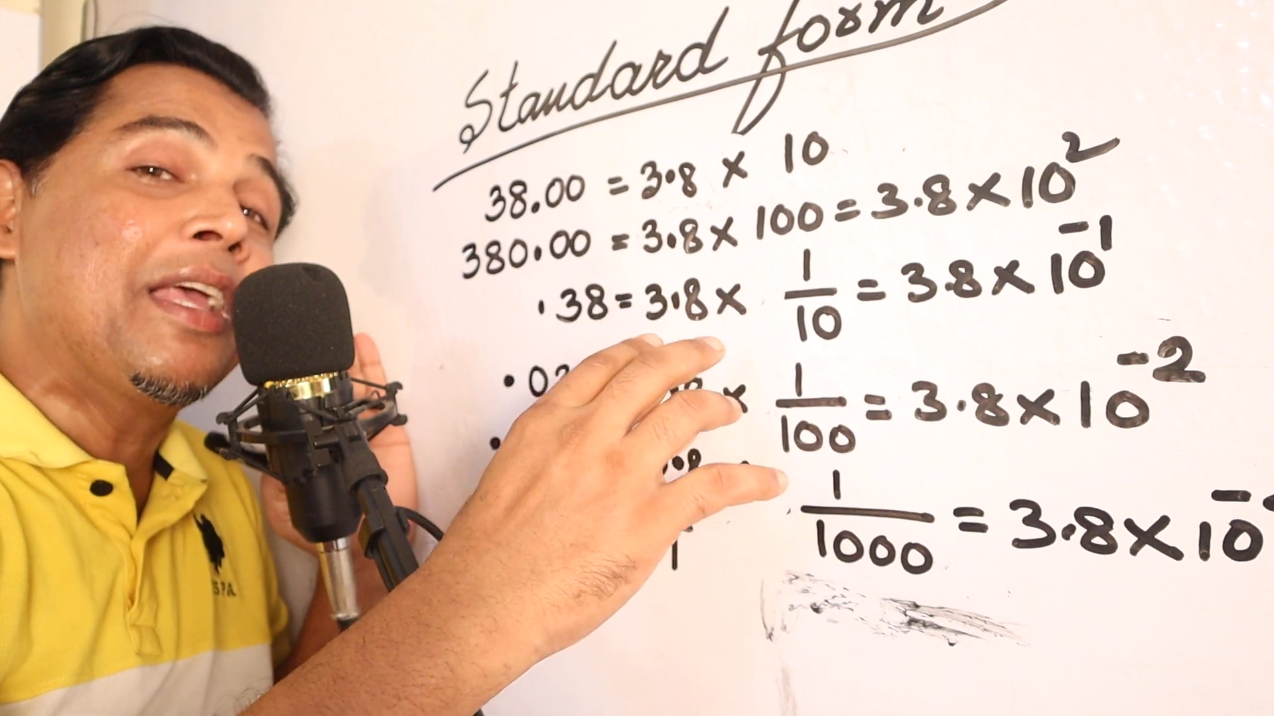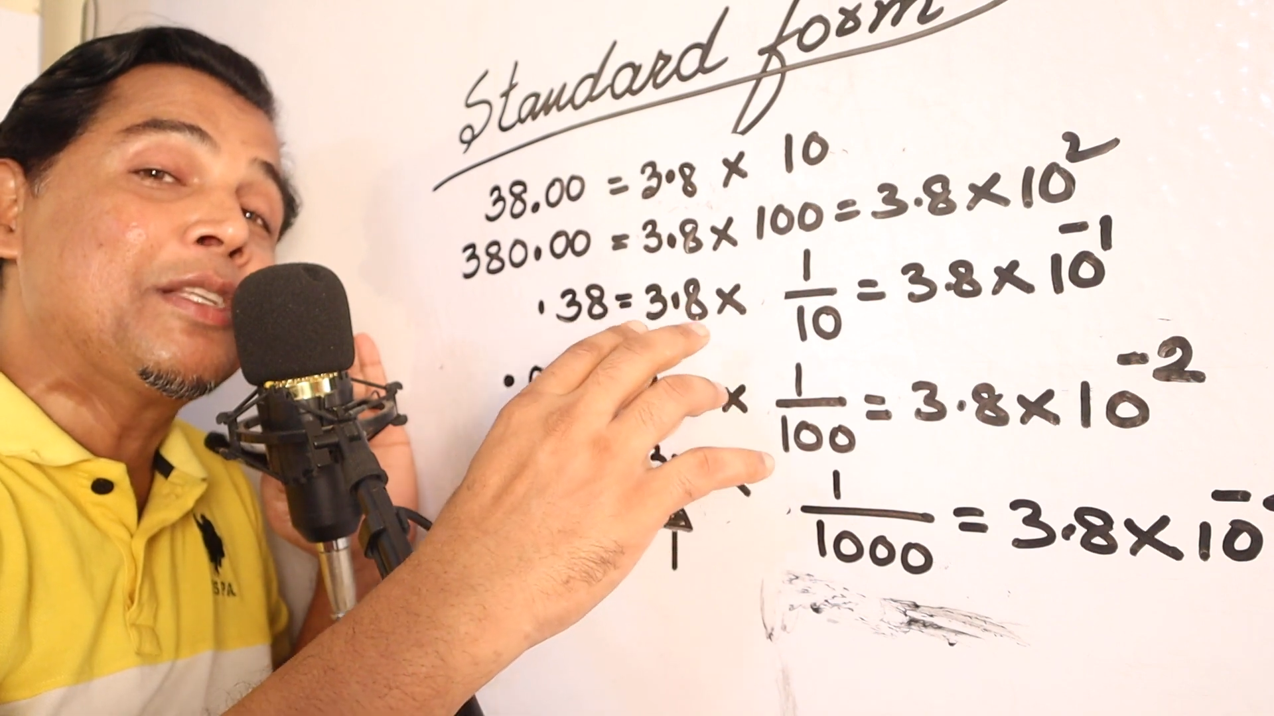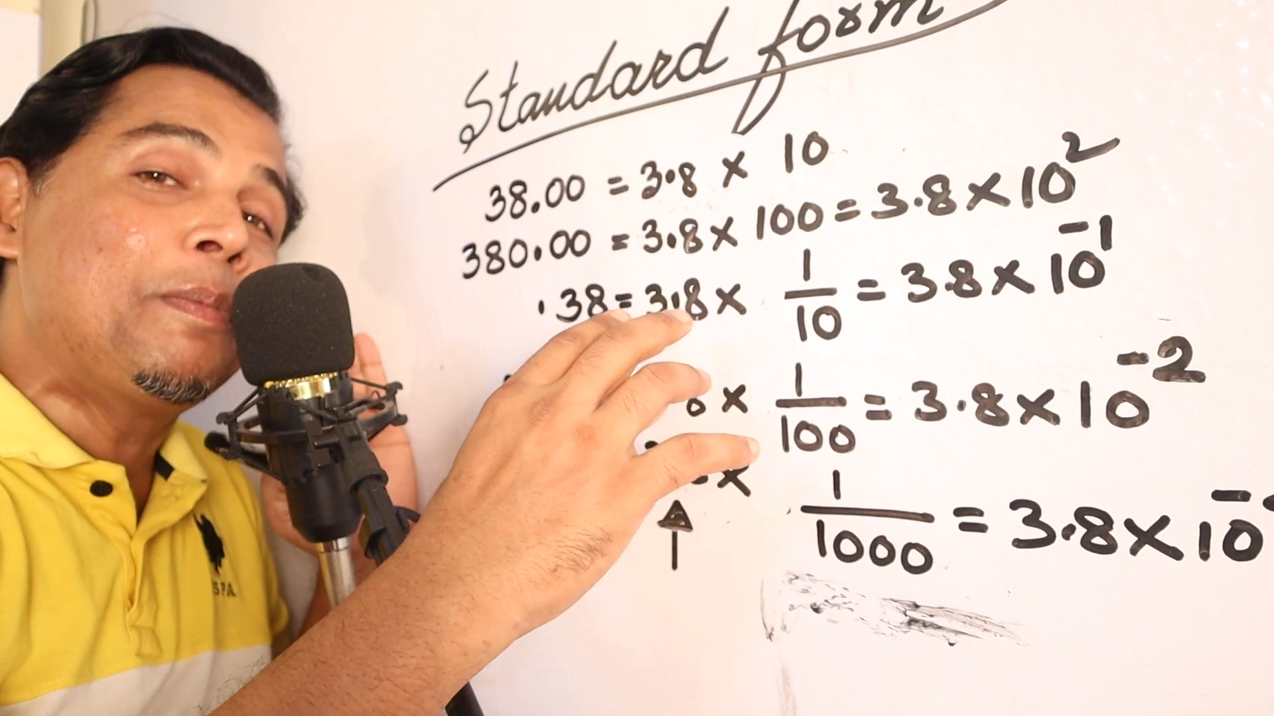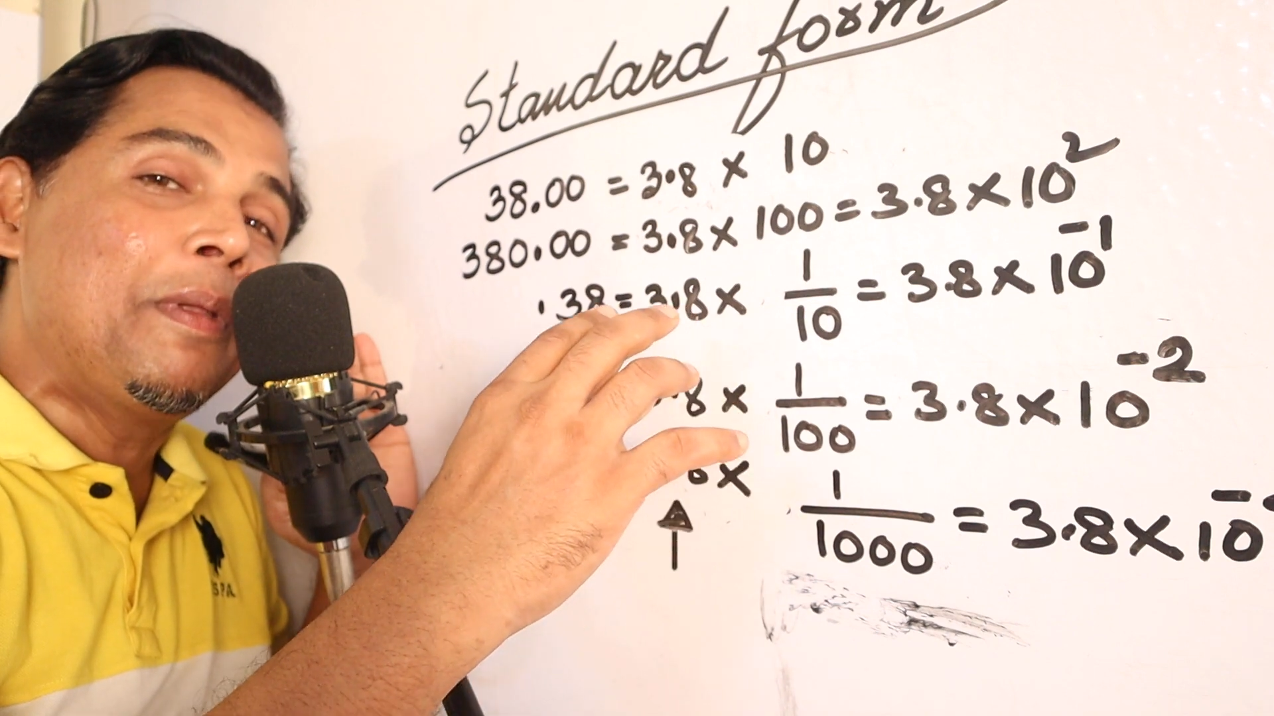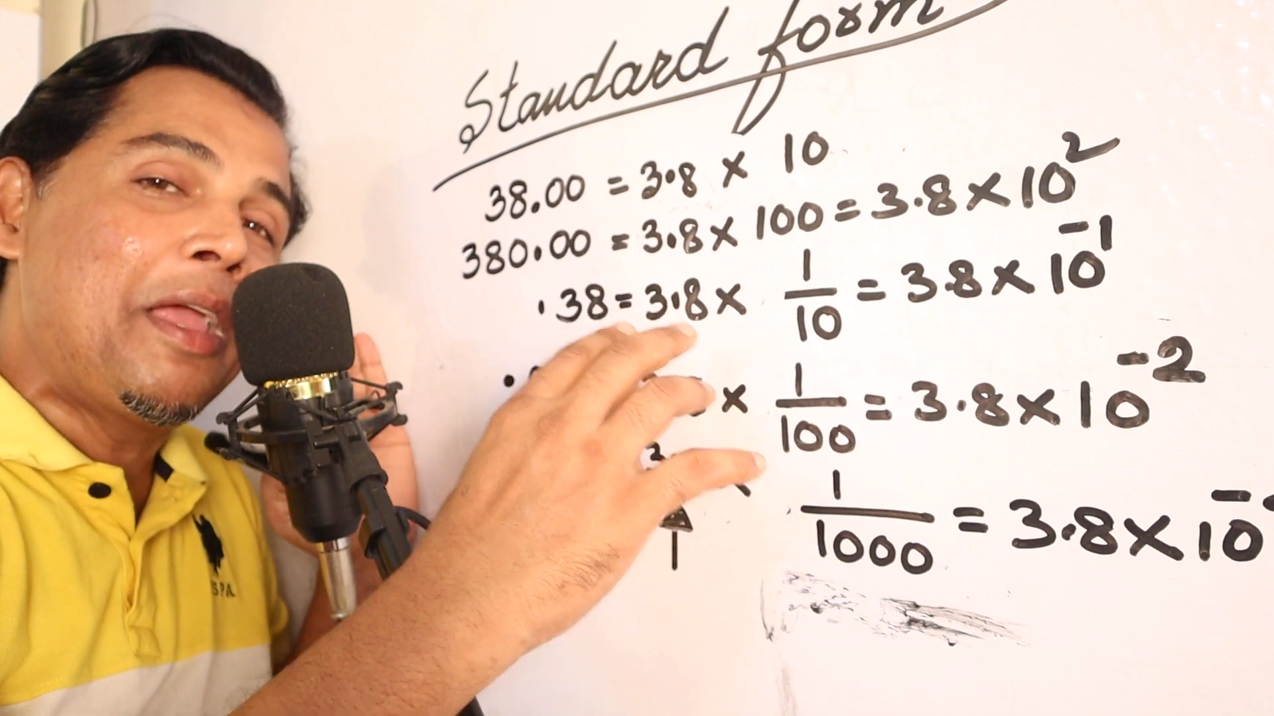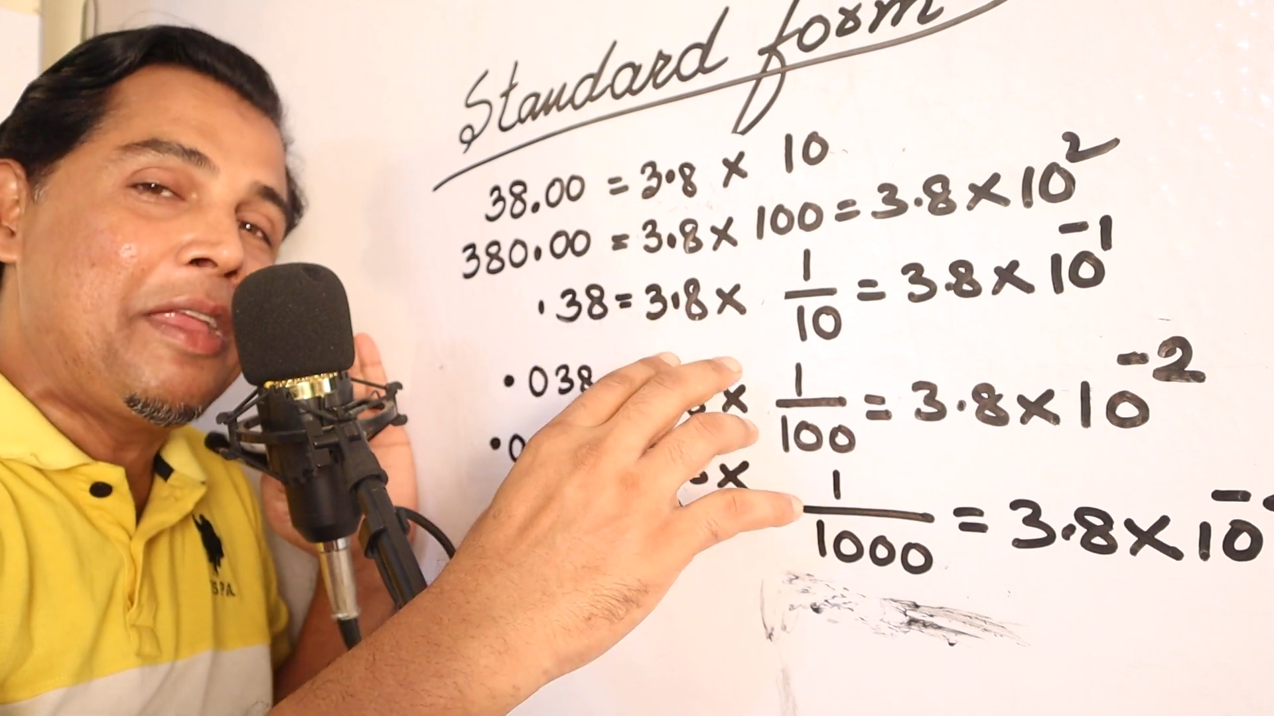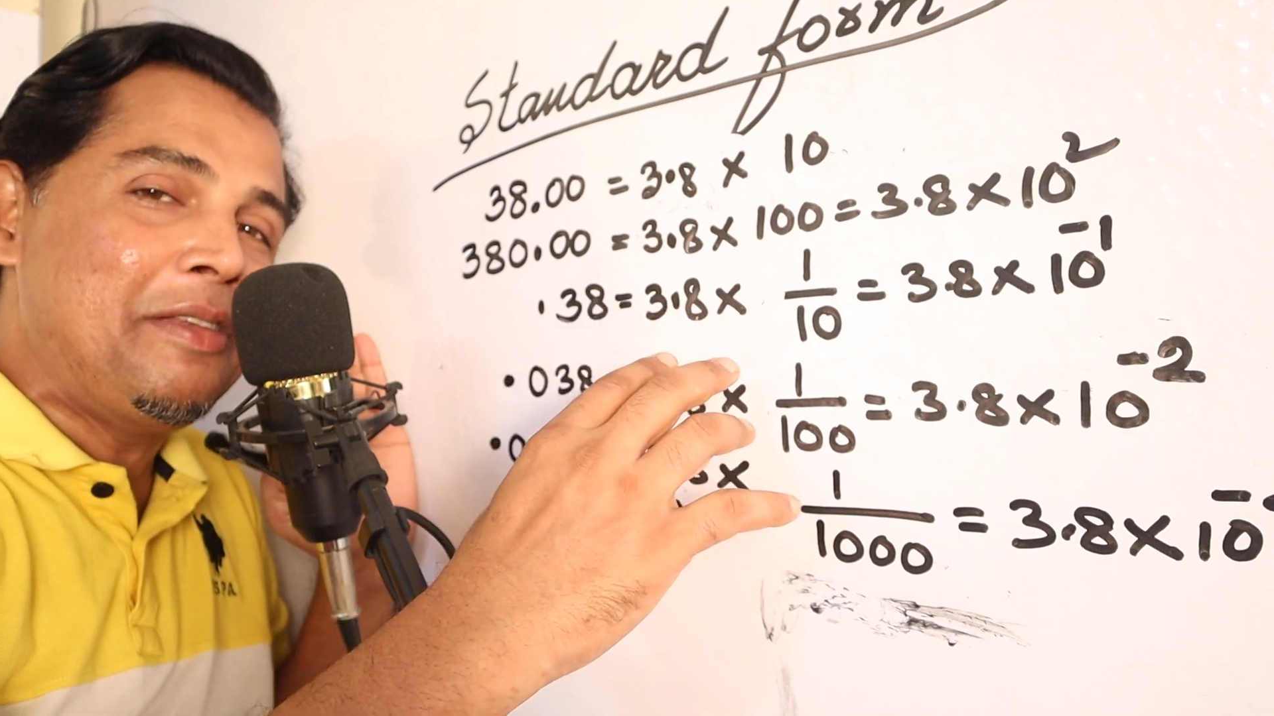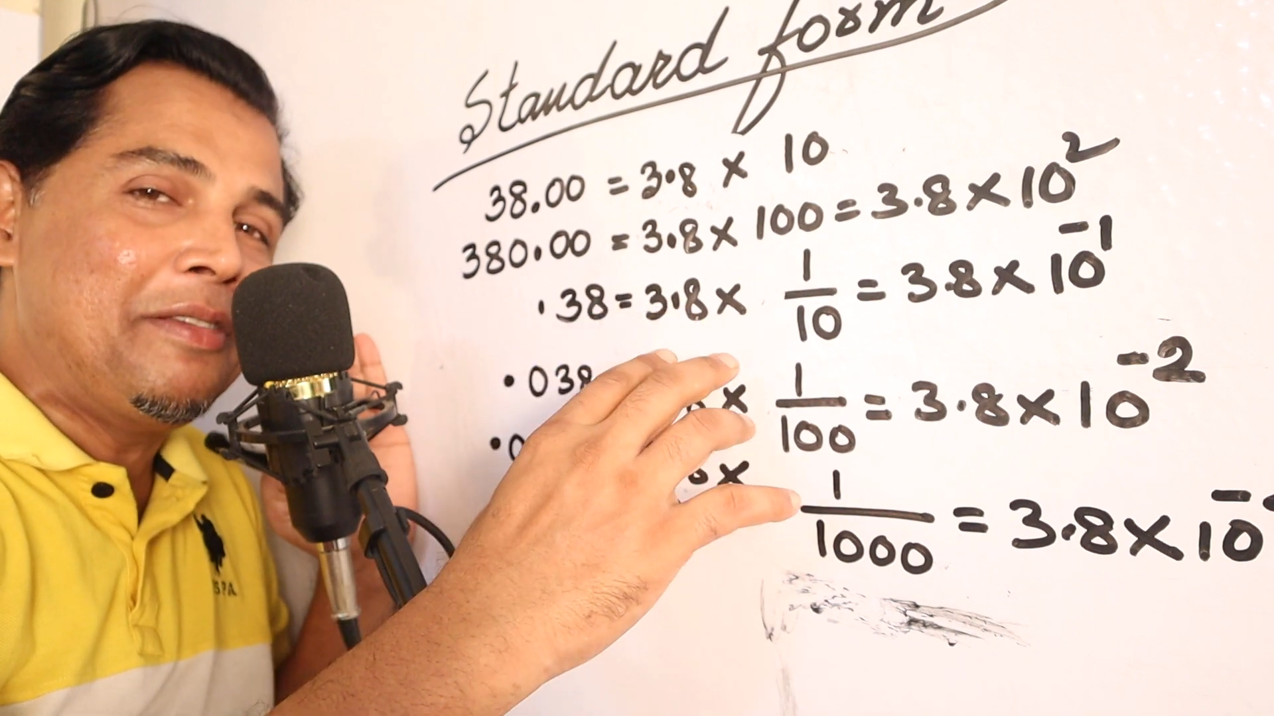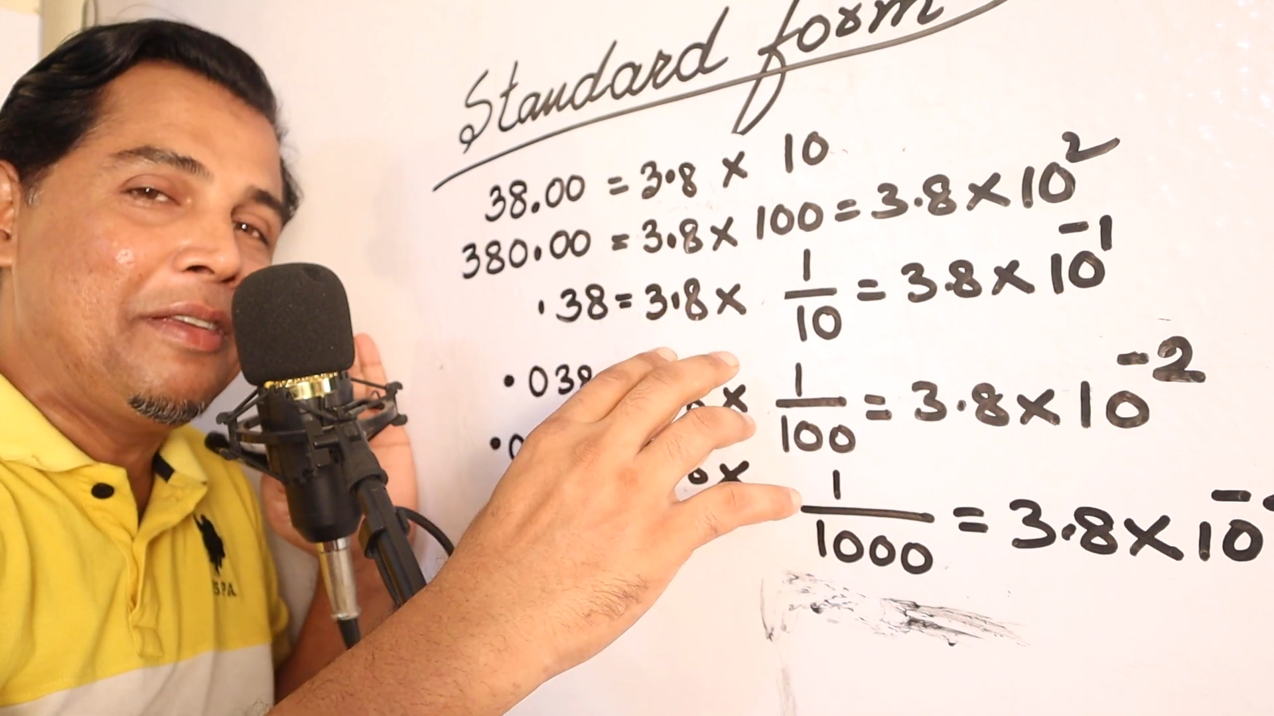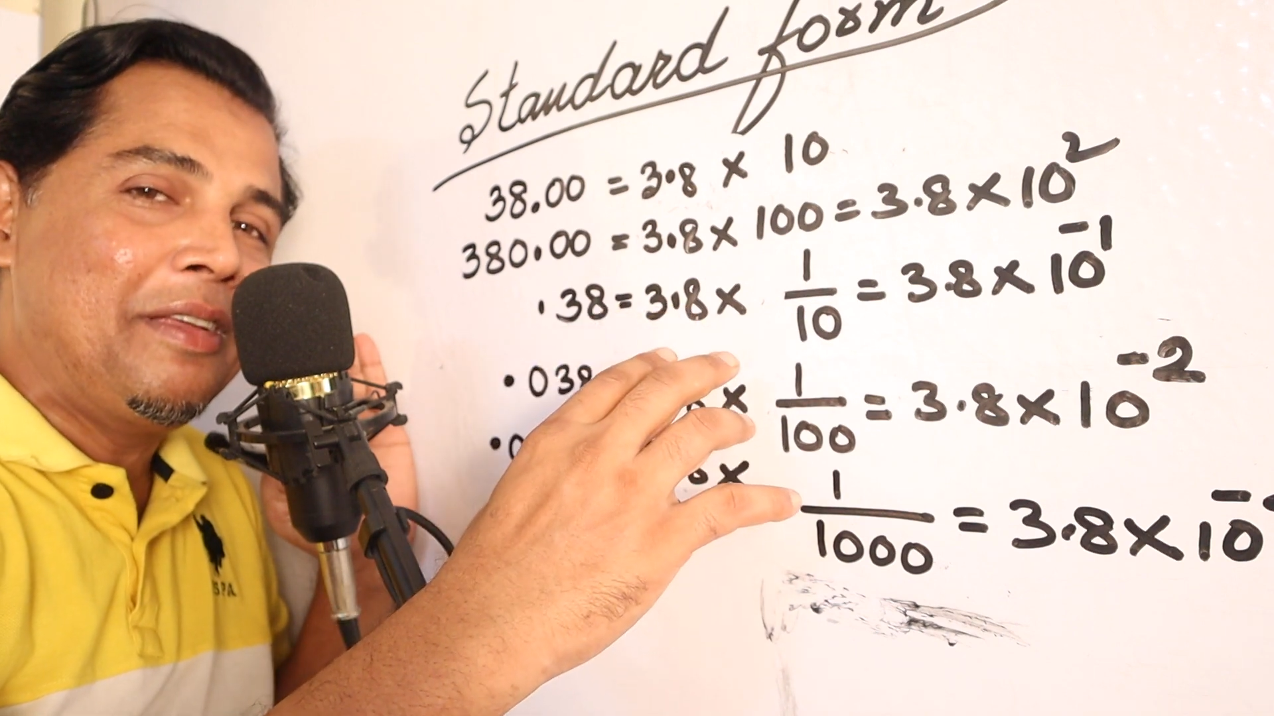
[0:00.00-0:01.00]

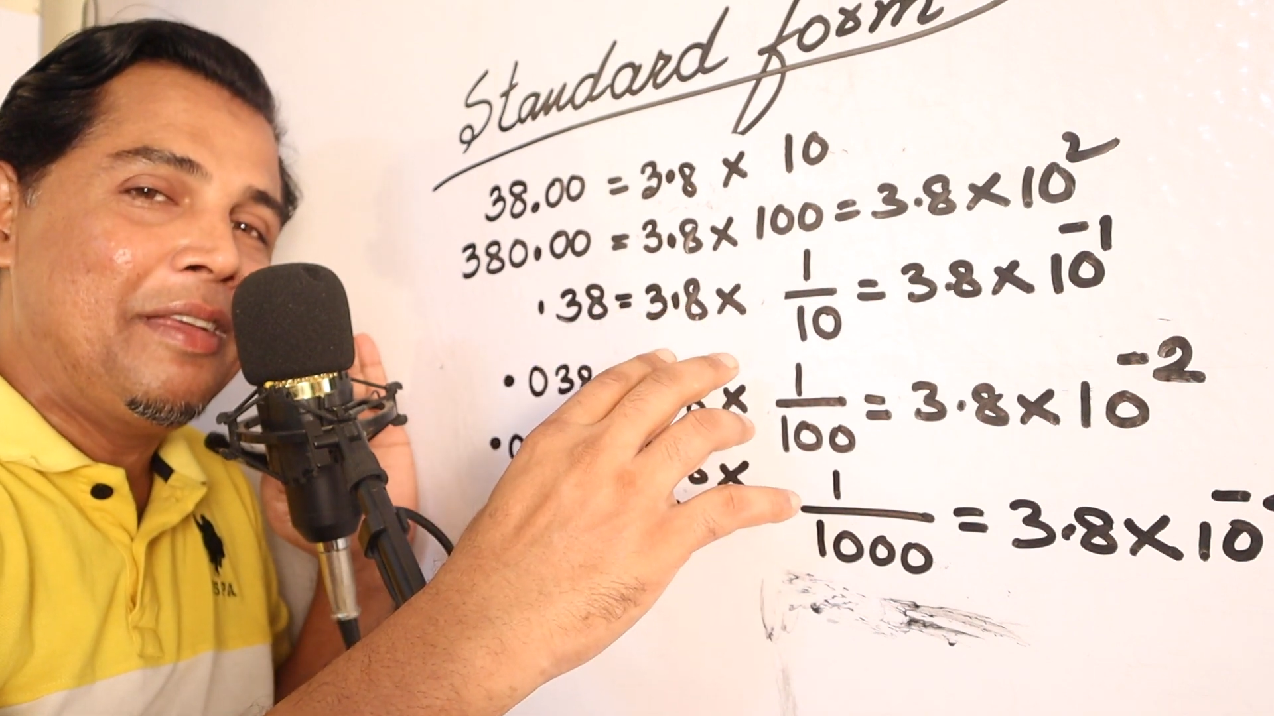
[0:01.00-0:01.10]
explained.